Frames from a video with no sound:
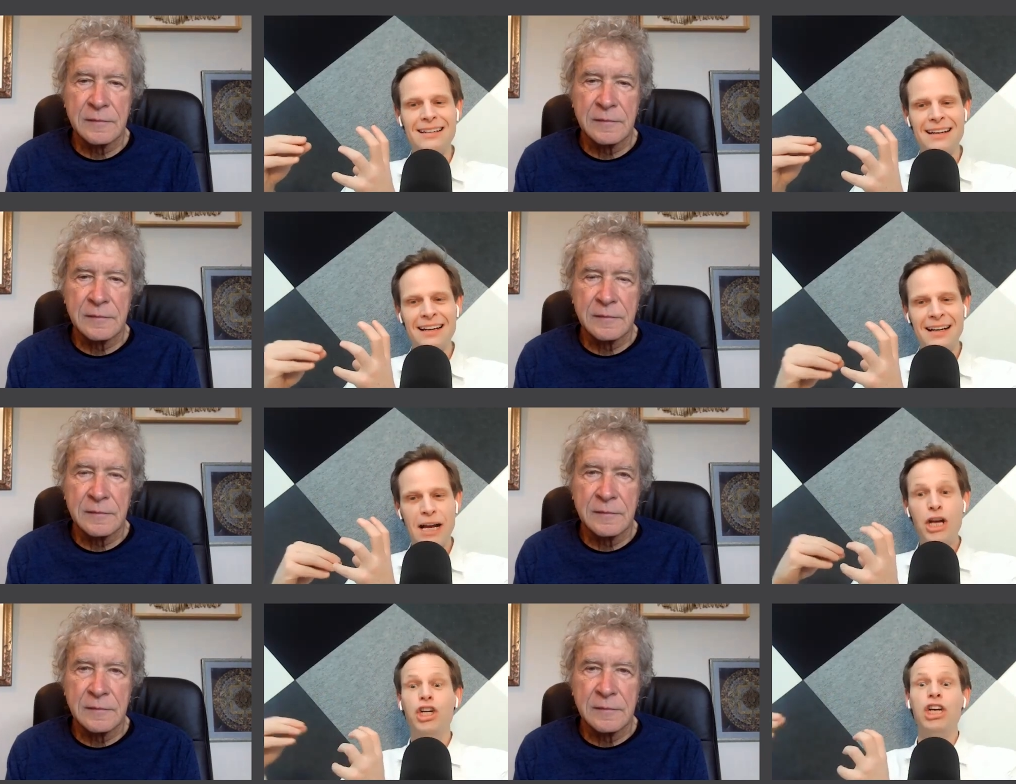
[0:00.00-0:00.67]
Speaker 1: a,
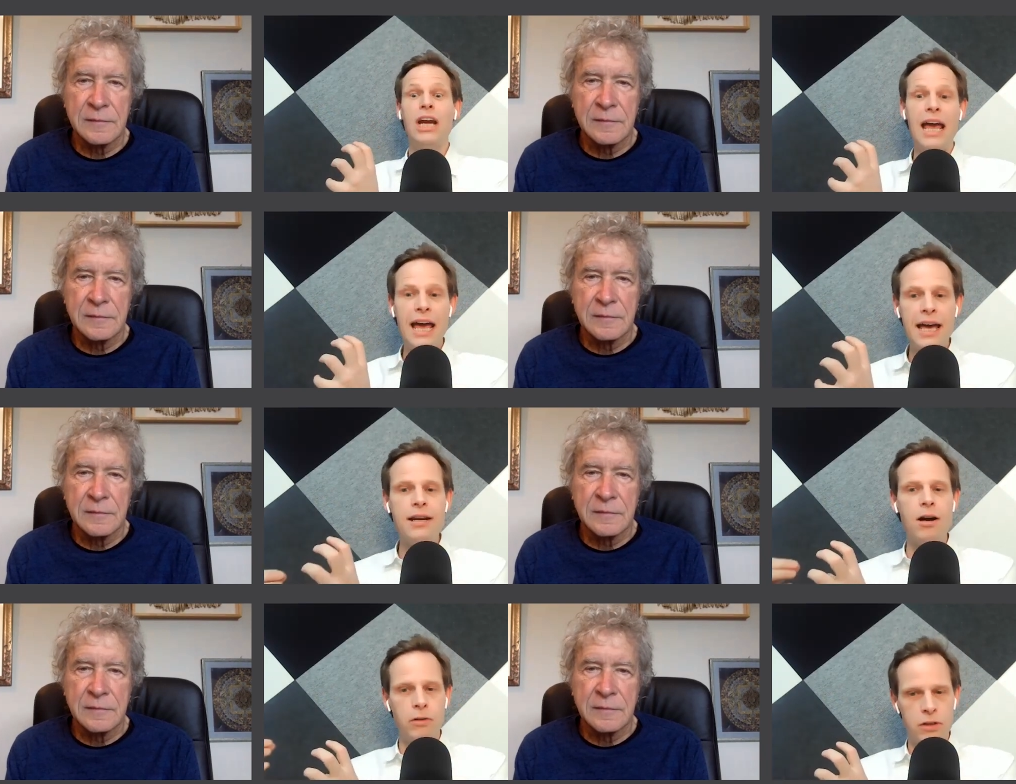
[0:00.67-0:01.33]
a shared
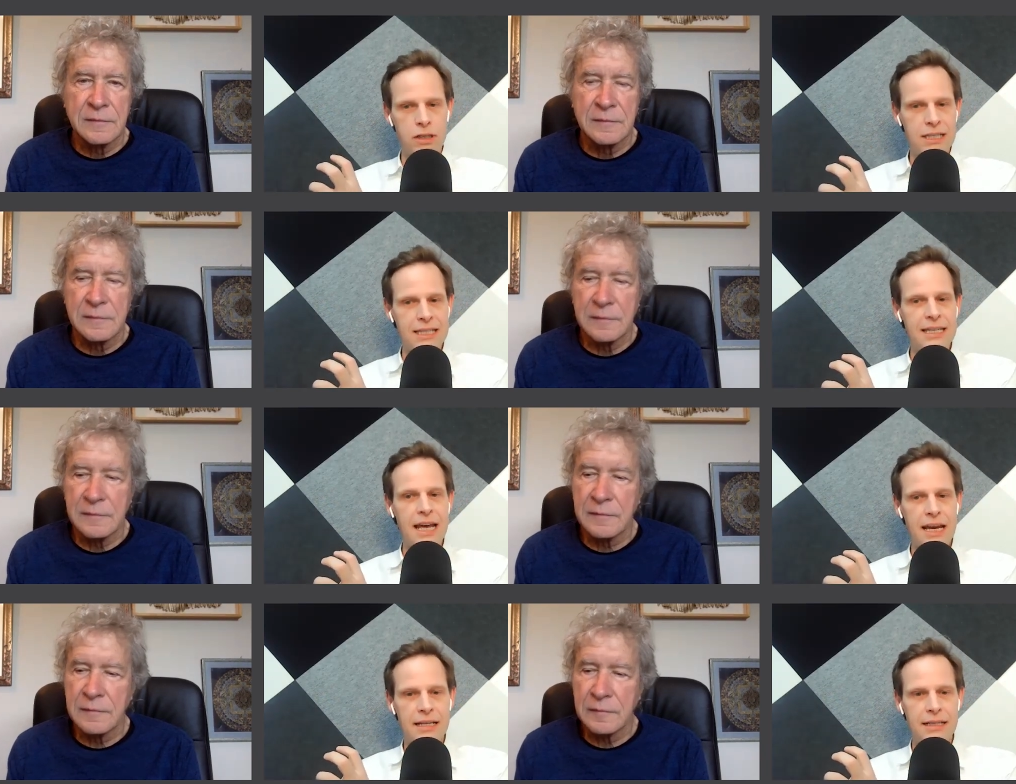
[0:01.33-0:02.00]
altered
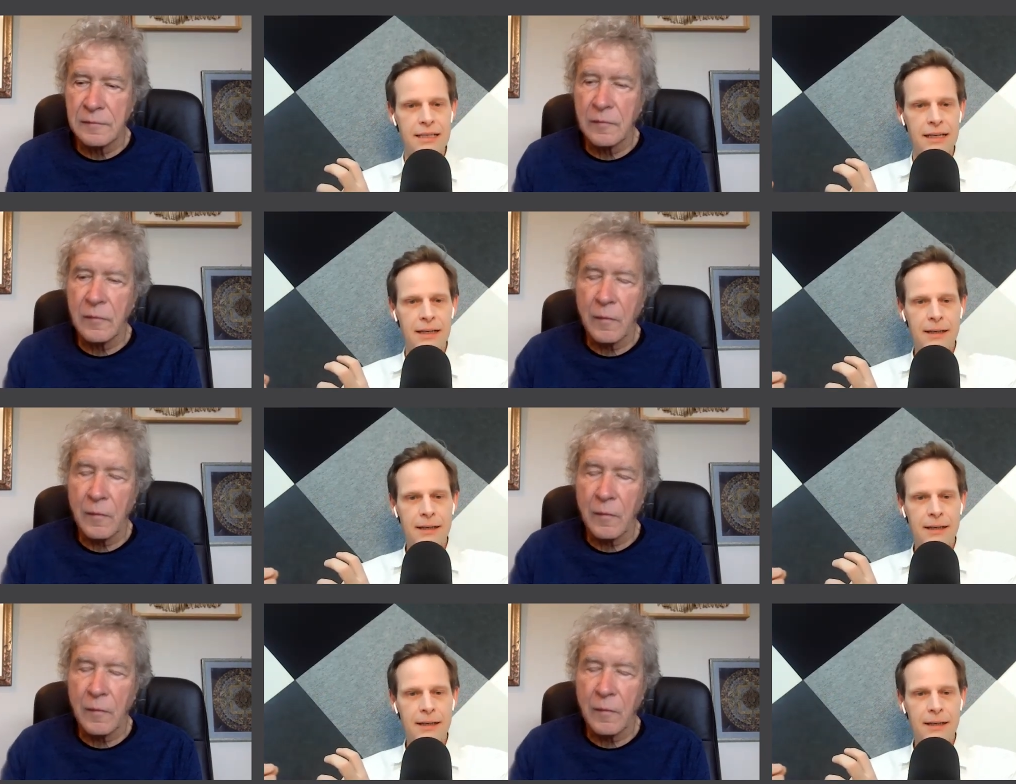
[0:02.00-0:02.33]
state